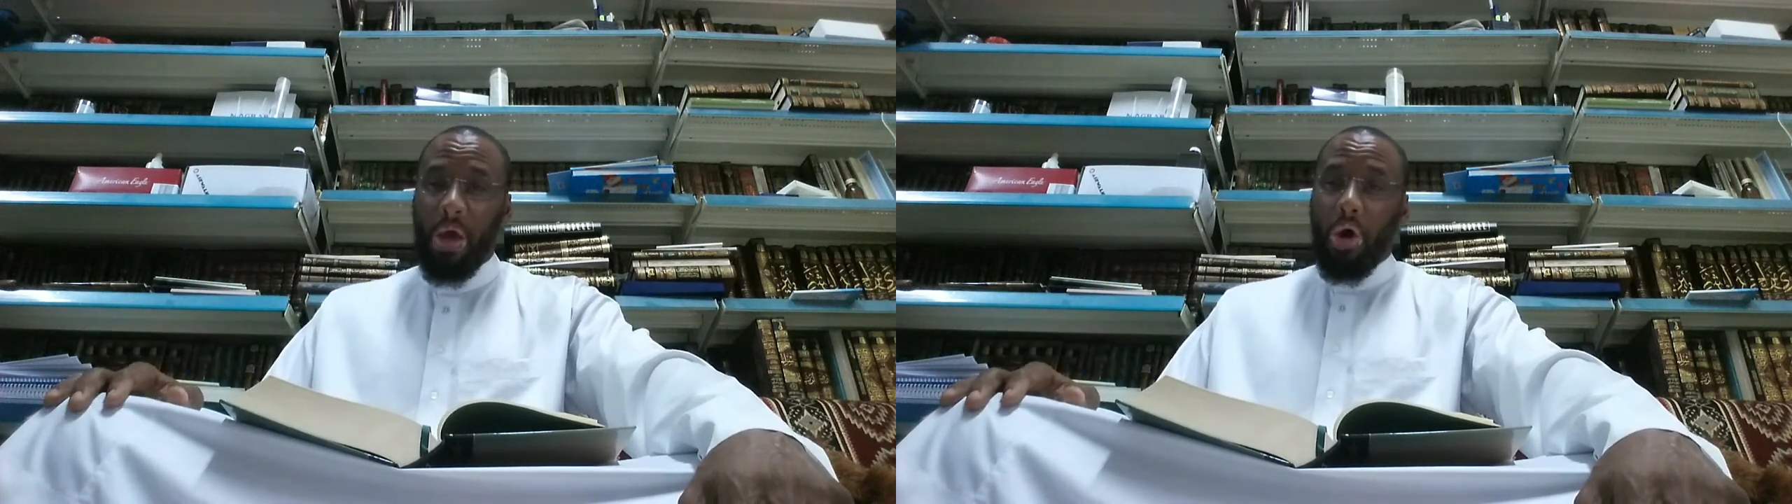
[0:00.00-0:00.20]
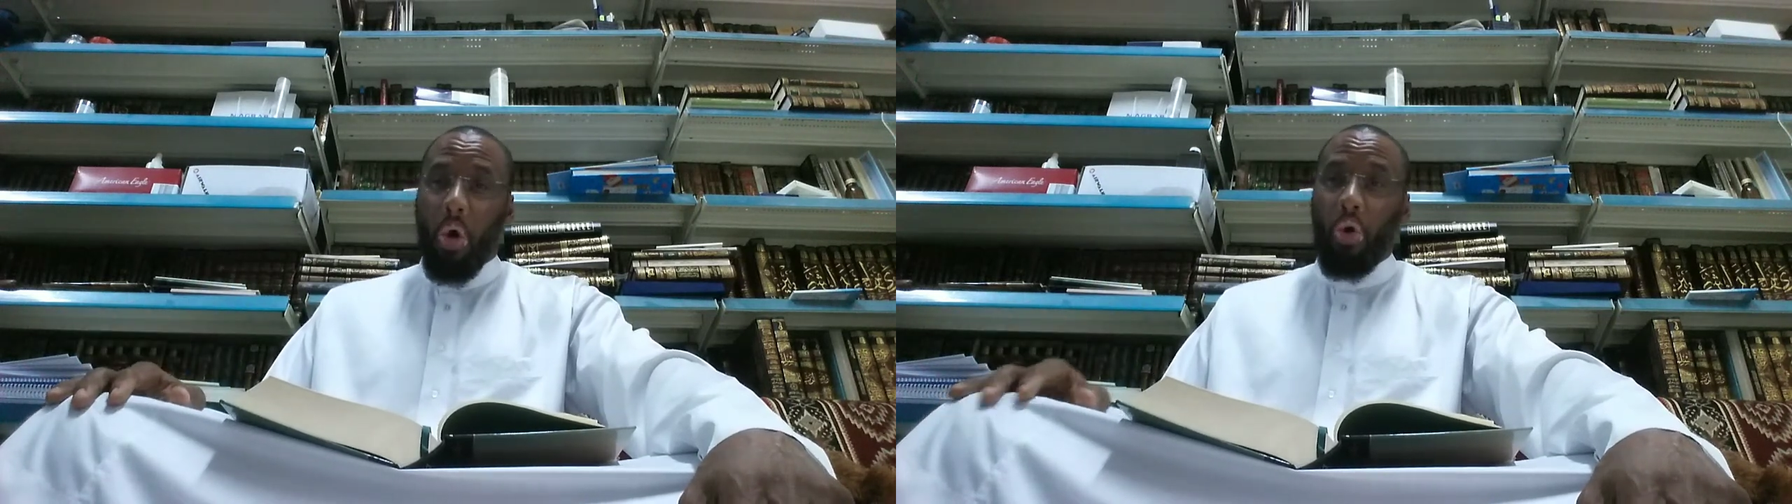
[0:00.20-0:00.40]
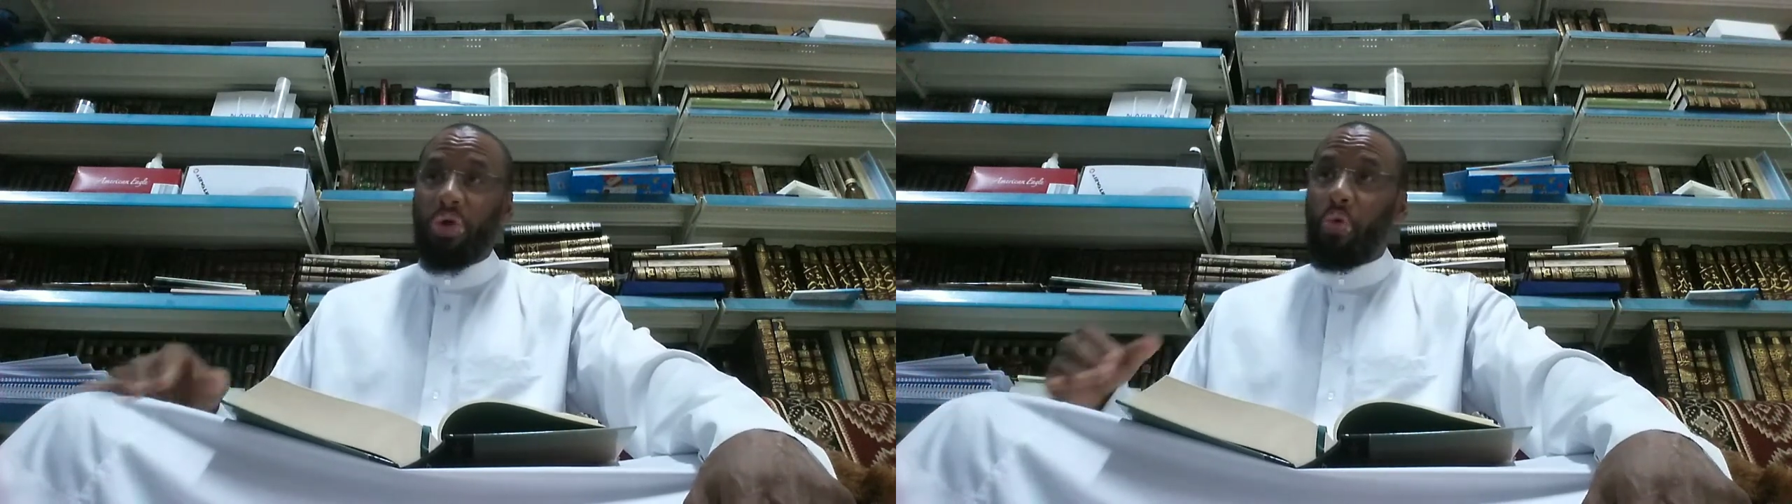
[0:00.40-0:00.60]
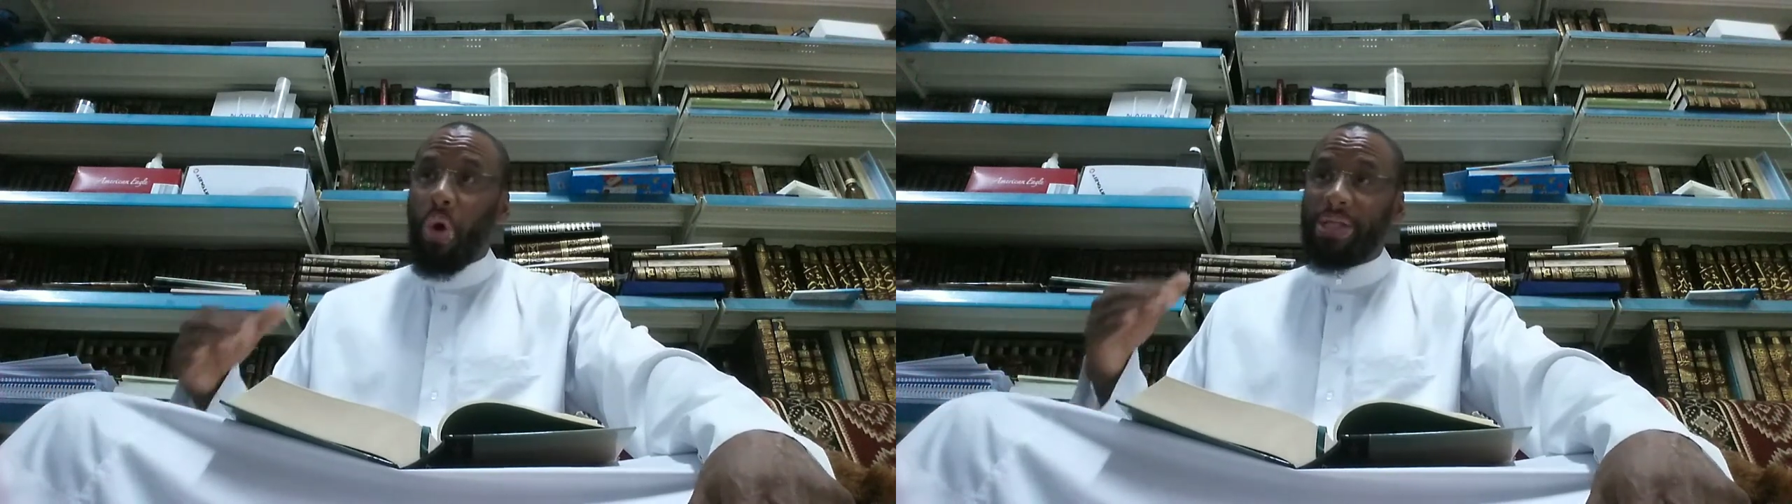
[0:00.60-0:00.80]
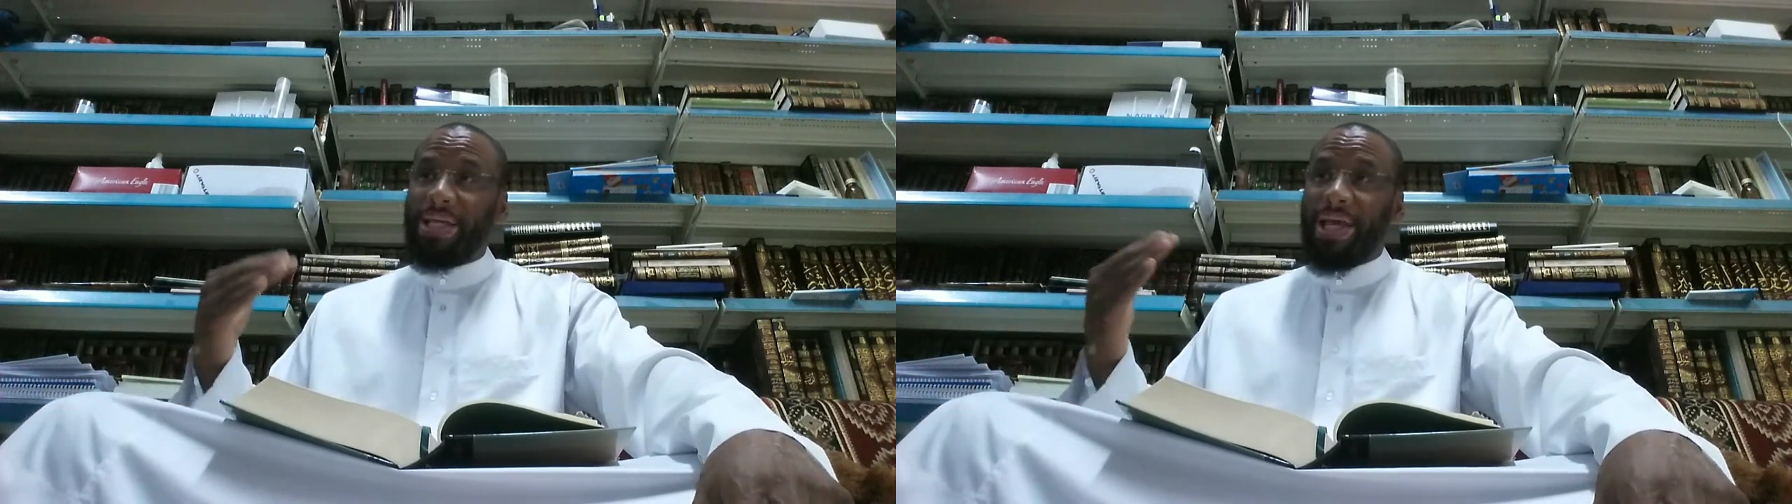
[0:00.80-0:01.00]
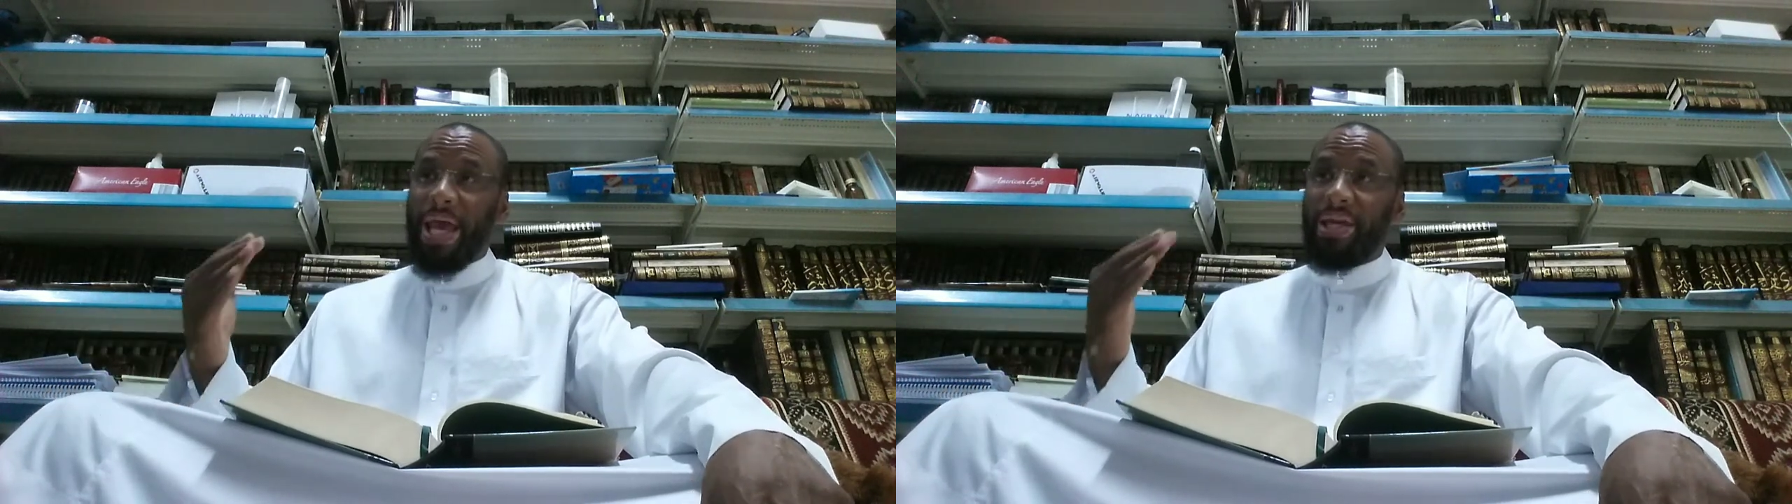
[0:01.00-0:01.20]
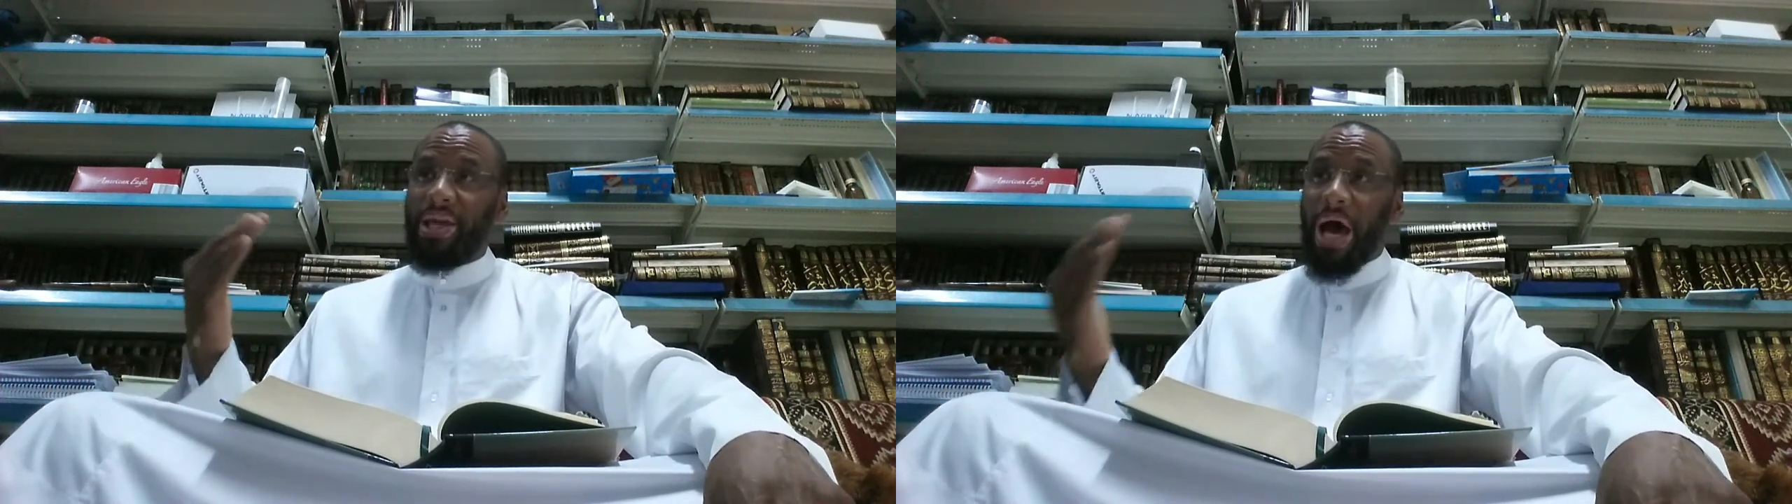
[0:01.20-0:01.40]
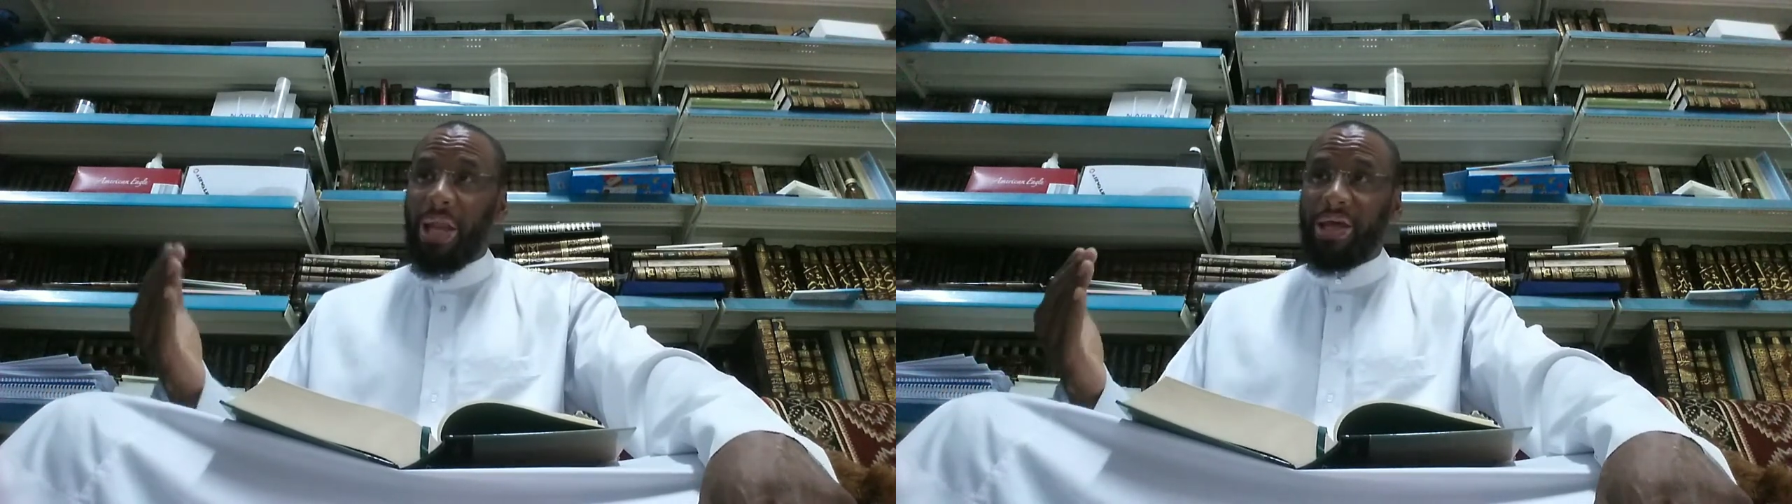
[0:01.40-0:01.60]
or you want to gain
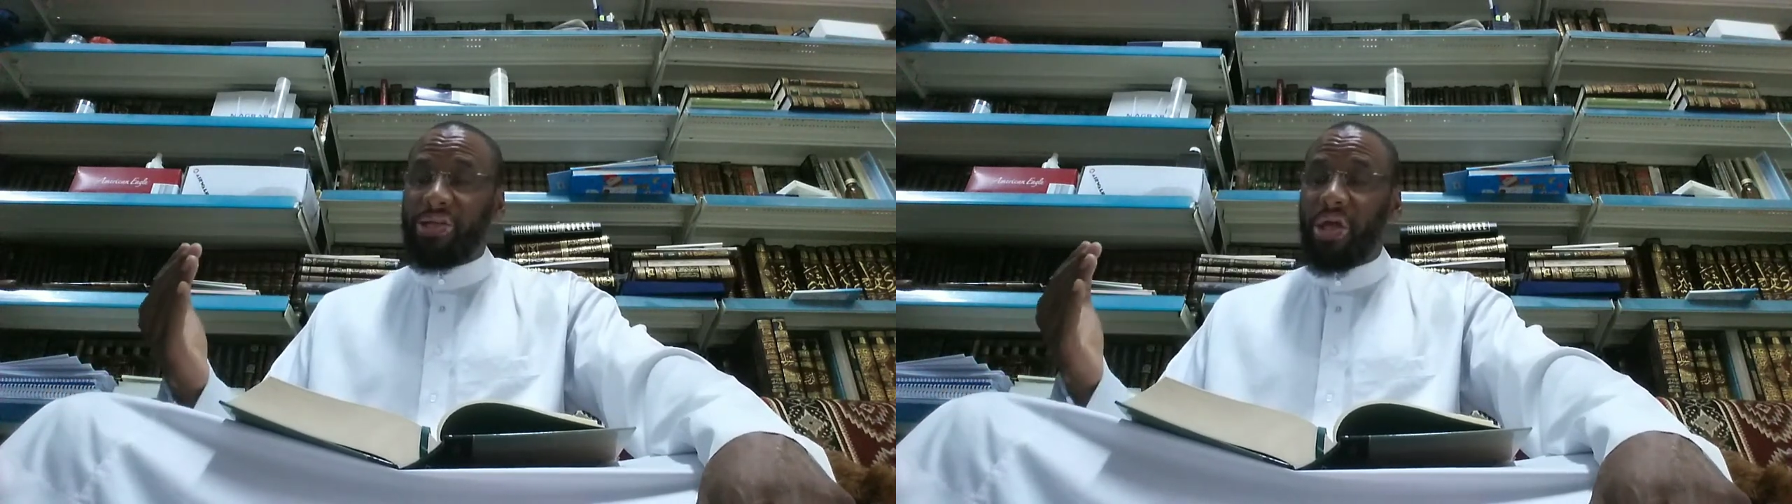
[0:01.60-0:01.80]
knowledge